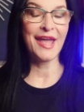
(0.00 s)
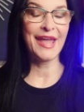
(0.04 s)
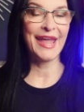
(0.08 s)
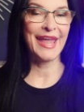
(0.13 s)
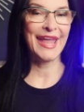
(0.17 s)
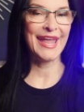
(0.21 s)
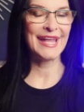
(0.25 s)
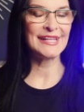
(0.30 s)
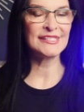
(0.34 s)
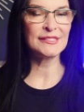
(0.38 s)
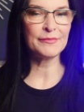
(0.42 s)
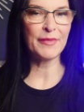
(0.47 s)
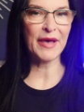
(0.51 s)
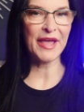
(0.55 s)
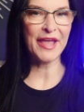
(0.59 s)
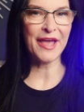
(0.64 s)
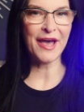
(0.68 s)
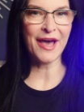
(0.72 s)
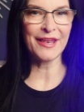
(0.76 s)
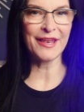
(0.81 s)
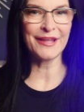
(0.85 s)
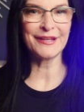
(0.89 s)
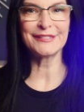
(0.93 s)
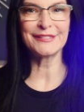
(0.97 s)

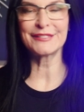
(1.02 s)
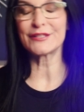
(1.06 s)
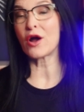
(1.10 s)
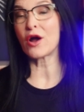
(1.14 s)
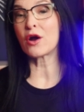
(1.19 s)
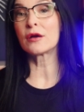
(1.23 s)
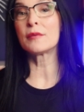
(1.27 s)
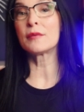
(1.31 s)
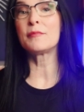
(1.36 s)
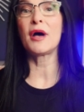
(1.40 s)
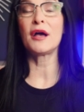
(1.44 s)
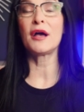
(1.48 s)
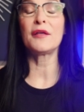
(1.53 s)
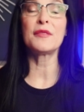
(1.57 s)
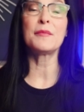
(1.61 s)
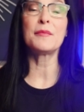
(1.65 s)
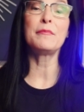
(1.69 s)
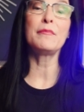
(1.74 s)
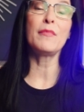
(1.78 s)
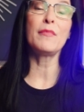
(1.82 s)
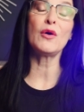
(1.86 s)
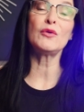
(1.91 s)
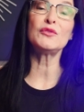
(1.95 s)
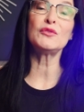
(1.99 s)
Antibiotics are among the
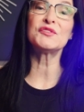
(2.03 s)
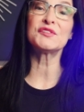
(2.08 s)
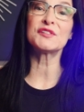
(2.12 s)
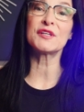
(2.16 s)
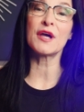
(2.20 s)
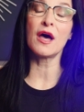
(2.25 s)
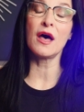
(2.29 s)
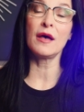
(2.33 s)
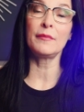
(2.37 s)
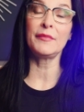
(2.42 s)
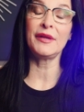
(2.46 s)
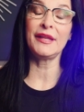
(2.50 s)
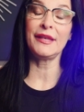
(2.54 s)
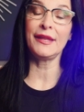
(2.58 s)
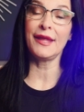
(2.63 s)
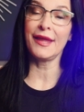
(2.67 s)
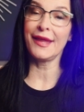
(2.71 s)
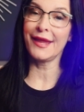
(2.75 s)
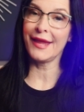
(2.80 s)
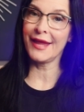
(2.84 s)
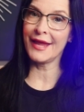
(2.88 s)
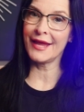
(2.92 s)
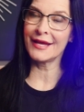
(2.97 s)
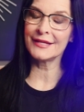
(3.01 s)
most common
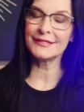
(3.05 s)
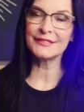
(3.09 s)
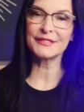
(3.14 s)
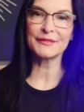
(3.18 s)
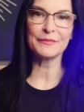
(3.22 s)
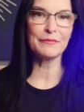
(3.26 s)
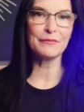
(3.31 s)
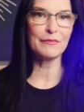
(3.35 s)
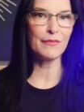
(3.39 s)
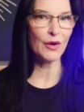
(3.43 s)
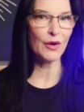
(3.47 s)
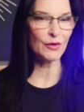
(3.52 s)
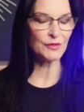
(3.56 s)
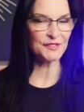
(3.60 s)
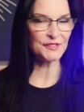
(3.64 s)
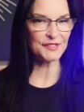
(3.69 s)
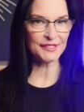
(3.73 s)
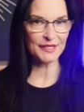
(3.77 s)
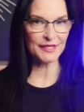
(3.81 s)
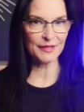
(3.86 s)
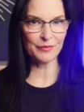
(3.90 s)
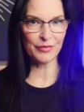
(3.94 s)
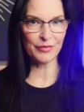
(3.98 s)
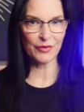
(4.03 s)
and
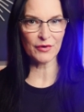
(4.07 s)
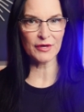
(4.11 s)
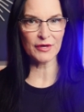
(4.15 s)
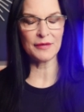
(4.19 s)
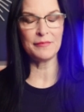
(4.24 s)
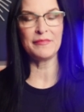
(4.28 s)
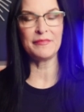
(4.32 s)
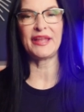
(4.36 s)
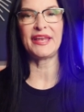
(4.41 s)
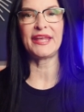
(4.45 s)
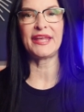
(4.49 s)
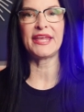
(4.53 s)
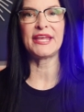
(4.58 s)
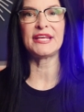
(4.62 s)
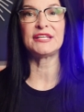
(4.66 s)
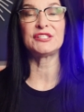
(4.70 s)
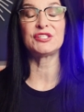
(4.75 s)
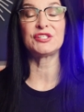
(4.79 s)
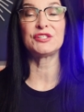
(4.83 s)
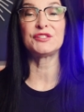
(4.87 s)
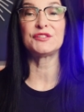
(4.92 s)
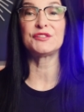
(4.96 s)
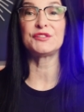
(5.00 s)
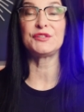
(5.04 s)
most important
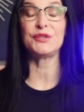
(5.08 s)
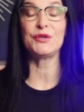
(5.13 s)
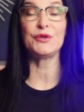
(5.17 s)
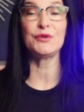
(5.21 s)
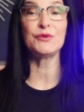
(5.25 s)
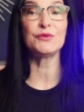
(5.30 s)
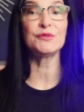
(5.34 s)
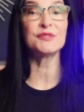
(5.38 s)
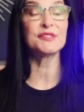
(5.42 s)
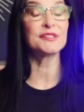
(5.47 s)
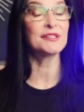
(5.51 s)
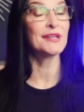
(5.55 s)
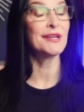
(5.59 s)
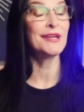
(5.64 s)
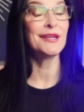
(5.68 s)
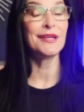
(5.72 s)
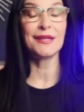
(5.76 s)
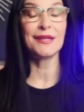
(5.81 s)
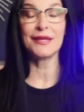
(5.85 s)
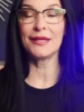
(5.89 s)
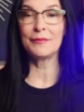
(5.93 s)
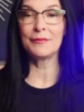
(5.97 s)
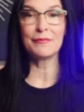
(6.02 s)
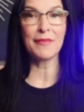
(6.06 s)
medications used
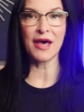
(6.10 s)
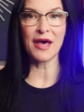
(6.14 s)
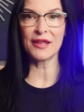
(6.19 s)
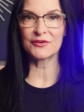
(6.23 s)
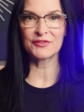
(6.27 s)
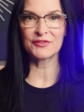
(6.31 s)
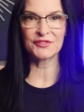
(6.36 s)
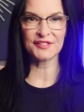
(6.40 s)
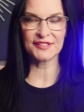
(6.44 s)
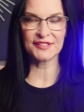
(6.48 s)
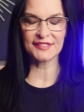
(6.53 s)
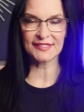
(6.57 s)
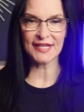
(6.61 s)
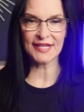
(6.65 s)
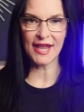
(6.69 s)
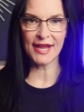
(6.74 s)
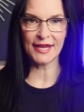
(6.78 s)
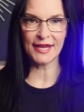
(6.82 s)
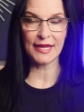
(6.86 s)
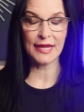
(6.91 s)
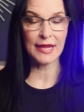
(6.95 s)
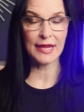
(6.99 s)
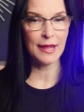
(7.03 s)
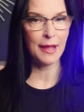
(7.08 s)
in modern
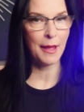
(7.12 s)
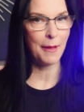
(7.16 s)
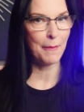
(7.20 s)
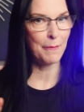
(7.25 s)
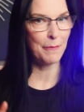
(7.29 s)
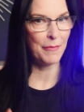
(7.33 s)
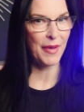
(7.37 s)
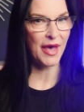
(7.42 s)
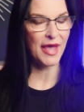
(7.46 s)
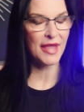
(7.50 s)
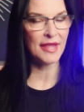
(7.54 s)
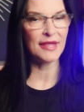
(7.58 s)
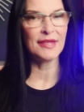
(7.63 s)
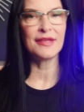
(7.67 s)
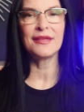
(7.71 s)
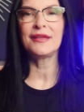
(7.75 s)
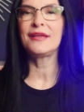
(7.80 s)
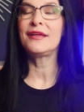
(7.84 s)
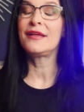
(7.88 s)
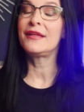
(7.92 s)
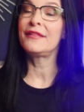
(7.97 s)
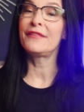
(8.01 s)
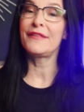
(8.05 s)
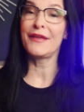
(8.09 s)
society, but
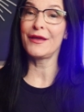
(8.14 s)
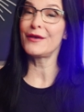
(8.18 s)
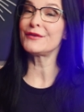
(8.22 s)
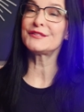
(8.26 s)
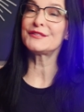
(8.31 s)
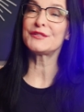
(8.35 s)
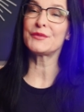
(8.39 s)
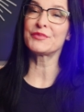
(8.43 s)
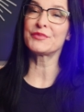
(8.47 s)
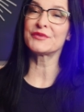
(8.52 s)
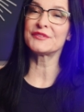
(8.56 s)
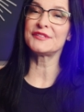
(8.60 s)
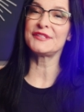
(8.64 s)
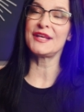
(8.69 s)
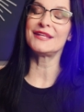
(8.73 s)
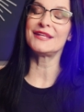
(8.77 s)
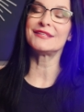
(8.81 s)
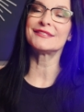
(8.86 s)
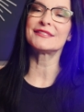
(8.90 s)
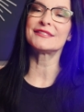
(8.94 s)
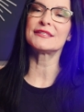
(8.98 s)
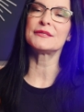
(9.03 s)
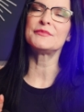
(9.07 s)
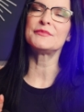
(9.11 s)
they also
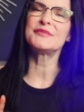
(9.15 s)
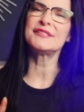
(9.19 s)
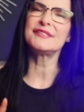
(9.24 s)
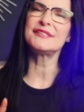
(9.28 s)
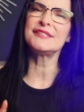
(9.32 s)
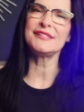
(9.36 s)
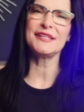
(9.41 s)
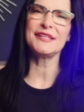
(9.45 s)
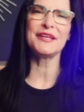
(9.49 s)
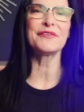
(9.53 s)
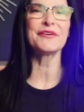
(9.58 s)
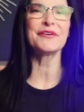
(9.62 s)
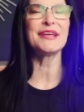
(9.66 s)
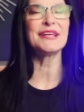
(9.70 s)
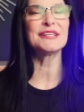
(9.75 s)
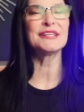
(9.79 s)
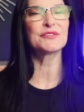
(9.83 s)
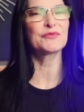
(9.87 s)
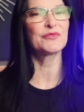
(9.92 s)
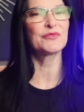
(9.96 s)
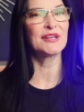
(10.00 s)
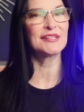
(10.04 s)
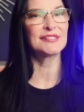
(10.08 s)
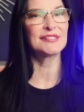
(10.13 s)
present some
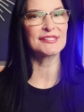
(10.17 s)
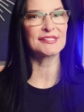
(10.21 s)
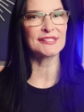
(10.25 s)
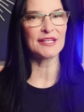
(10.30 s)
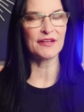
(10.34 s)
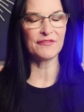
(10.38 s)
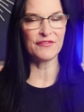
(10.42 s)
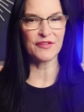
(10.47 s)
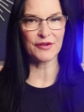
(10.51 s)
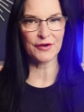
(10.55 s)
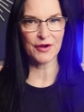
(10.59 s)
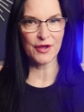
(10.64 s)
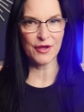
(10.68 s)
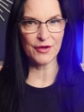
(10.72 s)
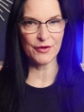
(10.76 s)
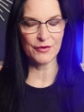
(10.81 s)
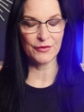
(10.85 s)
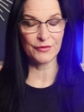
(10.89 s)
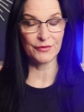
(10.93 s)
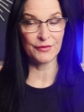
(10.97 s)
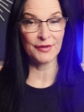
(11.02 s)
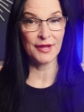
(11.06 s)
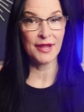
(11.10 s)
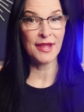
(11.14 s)
serious risks of their
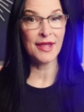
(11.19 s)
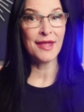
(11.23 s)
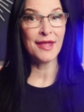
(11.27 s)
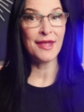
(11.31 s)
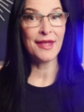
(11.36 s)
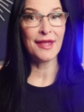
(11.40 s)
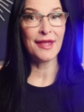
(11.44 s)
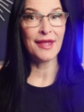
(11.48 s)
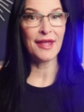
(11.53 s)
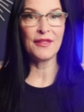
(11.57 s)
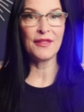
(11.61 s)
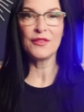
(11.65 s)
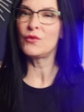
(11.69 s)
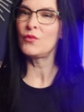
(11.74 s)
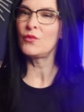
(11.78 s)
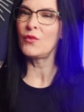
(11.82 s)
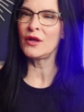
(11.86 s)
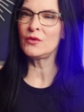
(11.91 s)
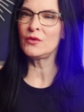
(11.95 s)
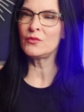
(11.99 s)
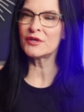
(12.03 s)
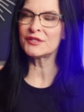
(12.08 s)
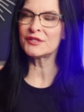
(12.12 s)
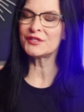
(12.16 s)
own. And the
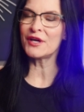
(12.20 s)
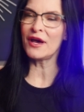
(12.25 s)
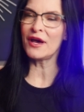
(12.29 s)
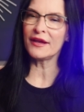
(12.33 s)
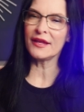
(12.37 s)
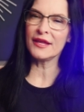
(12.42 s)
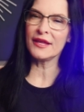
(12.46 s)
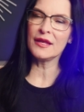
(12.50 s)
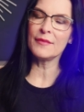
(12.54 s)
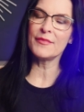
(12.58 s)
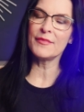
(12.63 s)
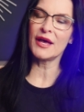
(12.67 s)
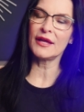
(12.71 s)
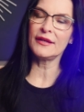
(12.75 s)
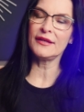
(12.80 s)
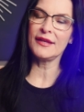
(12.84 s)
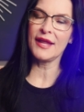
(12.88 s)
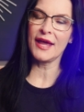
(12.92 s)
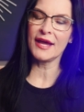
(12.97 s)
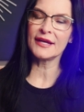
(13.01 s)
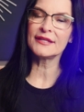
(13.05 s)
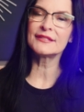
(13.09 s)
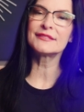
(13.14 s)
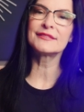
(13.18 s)
one we're talking about
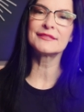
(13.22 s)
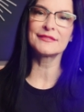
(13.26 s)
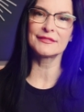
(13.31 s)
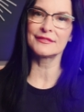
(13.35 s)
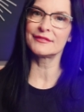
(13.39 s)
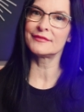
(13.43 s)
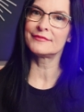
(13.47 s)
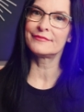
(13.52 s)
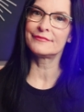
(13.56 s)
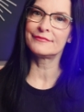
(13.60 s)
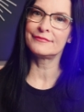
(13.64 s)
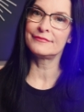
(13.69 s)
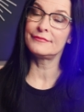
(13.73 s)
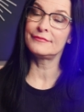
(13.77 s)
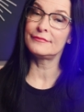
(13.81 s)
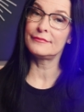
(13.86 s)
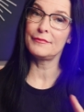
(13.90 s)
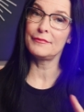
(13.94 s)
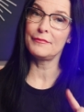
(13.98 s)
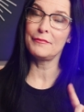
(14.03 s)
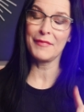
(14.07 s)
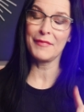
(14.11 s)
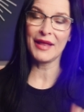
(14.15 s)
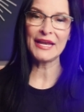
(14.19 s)
next,
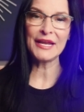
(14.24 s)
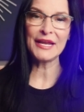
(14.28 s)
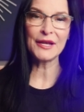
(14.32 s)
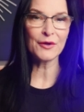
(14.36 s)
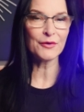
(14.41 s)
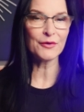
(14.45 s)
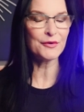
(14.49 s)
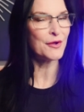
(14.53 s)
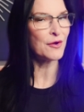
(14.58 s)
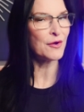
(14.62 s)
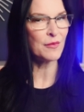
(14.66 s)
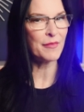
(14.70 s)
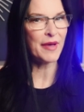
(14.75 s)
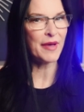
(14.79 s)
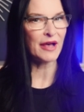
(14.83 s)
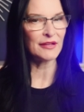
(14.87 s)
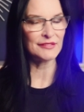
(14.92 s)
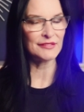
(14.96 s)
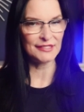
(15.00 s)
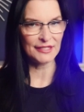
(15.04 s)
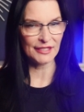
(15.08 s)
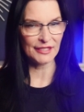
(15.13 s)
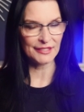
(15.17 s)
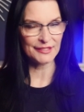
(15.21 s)
many don't know about
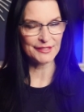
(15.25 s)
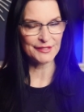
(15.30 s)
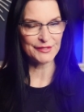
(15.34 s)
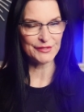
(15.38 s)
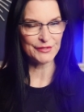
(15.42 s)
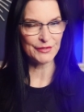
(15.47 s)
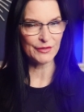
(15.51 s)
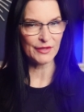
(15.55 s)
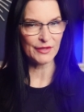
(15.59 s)
until it's too